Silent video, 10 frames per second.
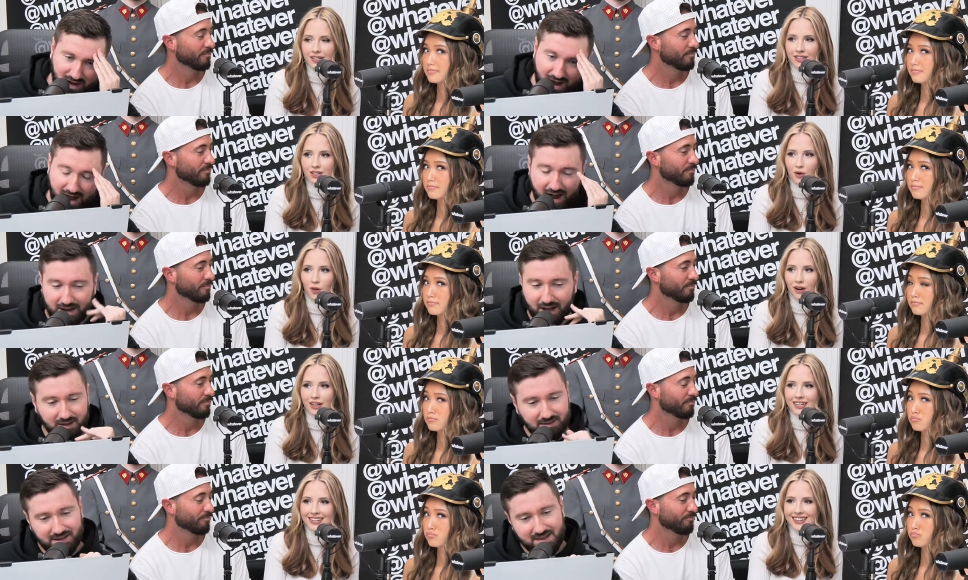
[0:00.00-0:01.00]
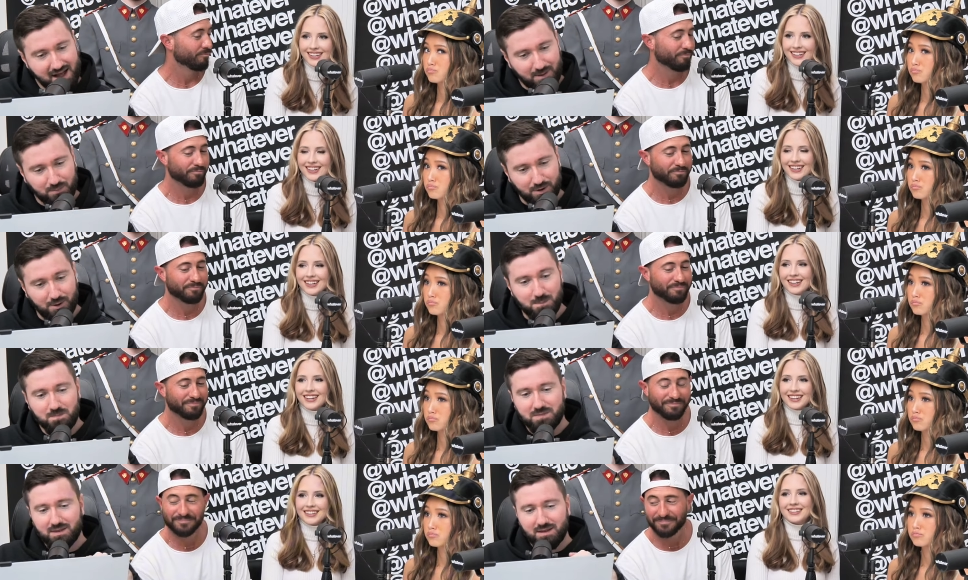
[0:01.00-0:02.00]
Speaker 1: I, no I gotta let it out, bro.
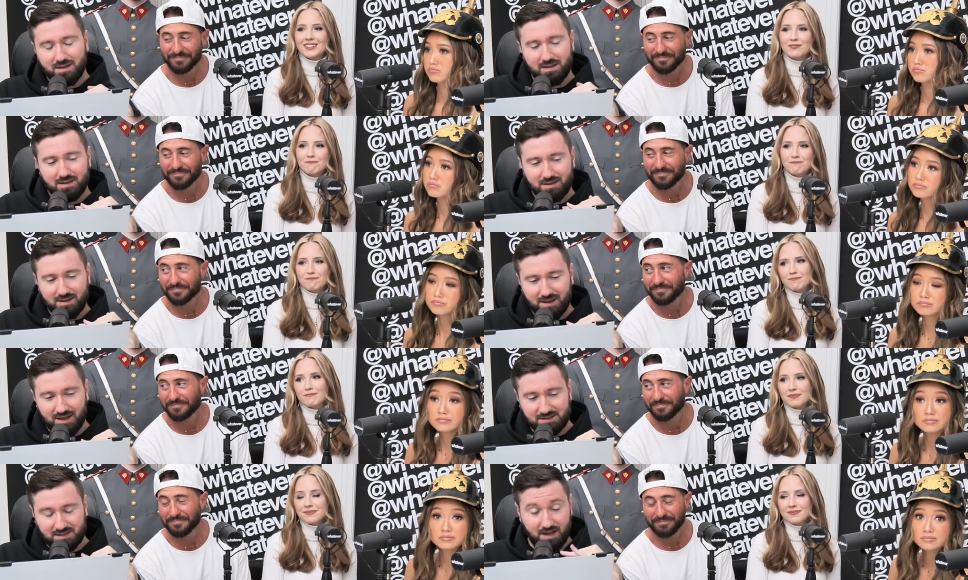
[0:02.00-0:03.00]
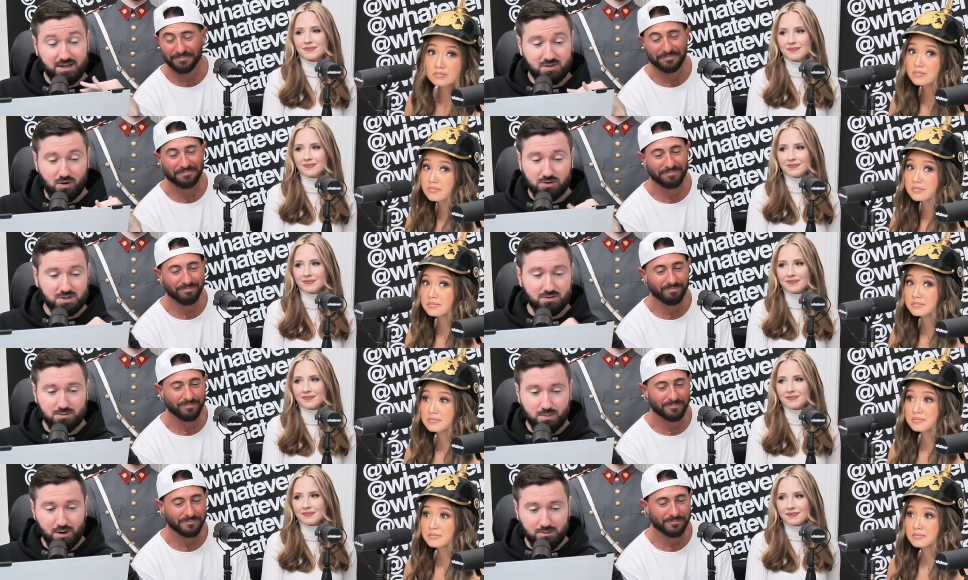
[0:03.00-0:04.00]
It's it's
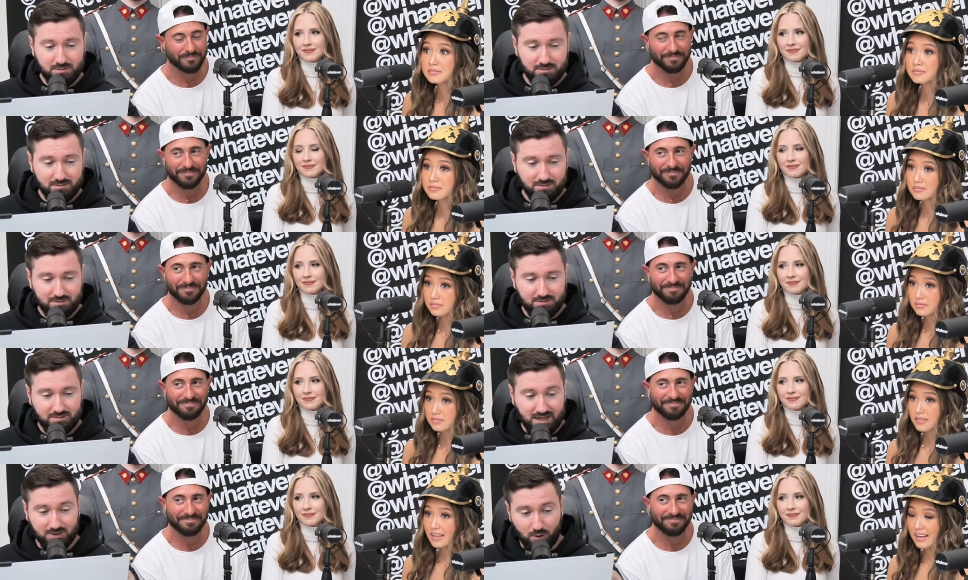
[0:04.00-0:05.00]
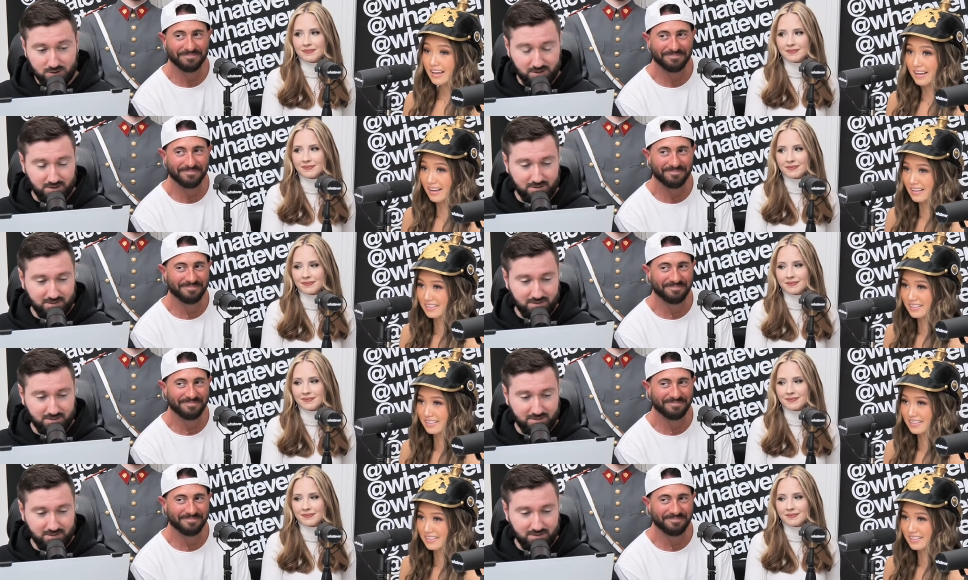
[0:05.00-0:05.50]
Arsler, bro. That's Arsler.